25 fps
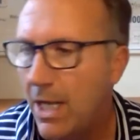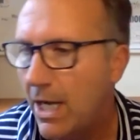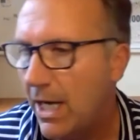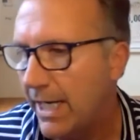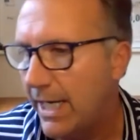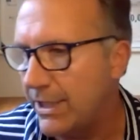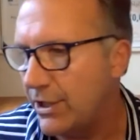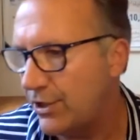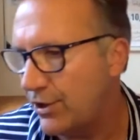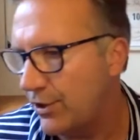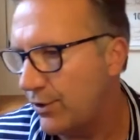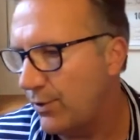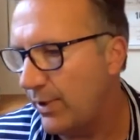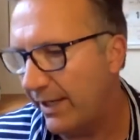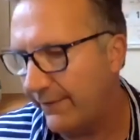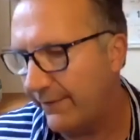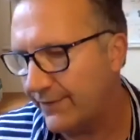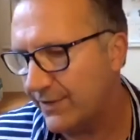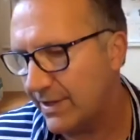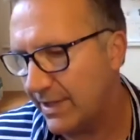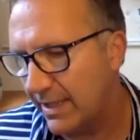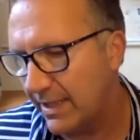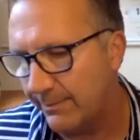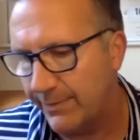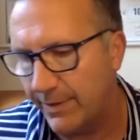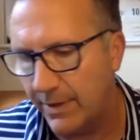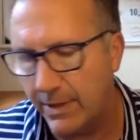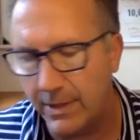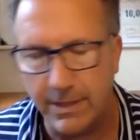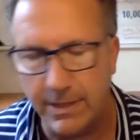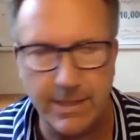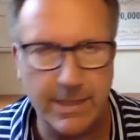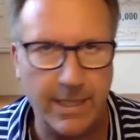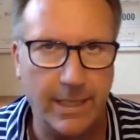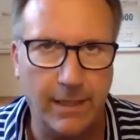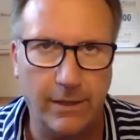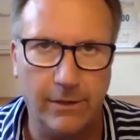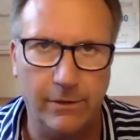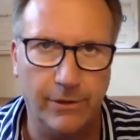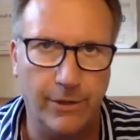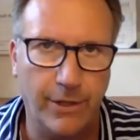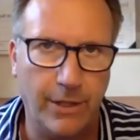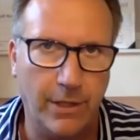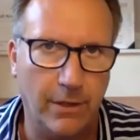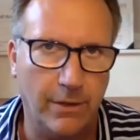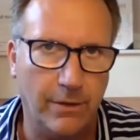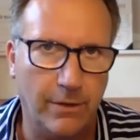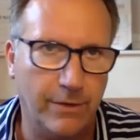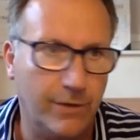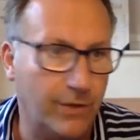I do have some that are single
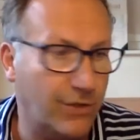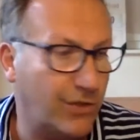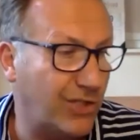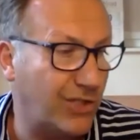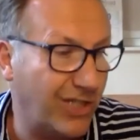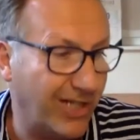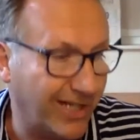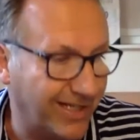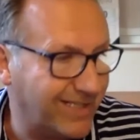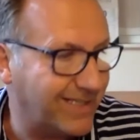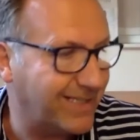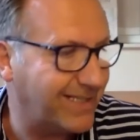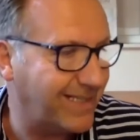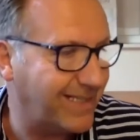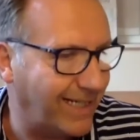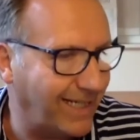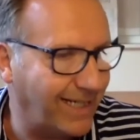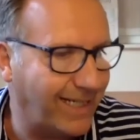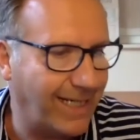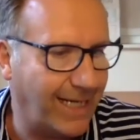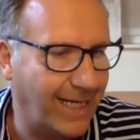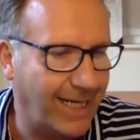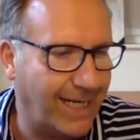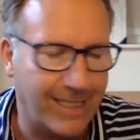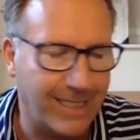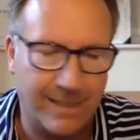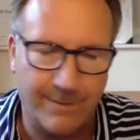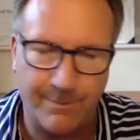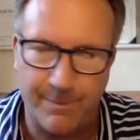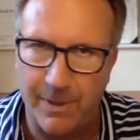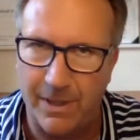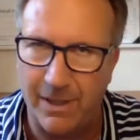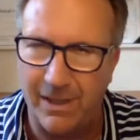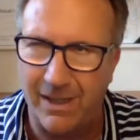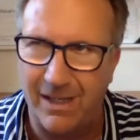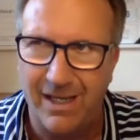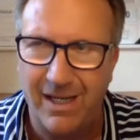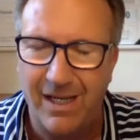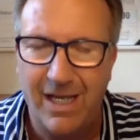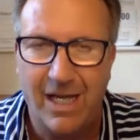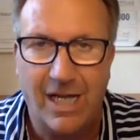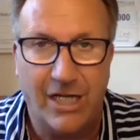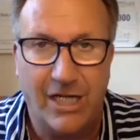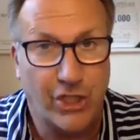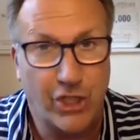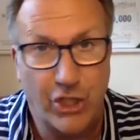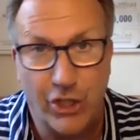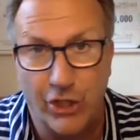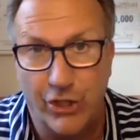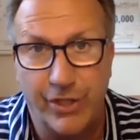use just in case, but I
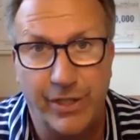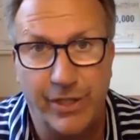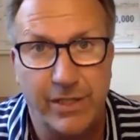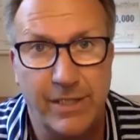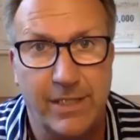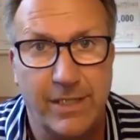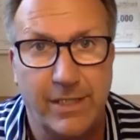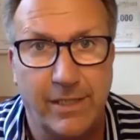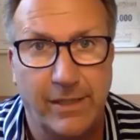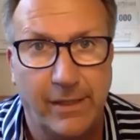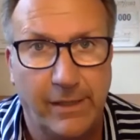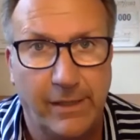shouldn't.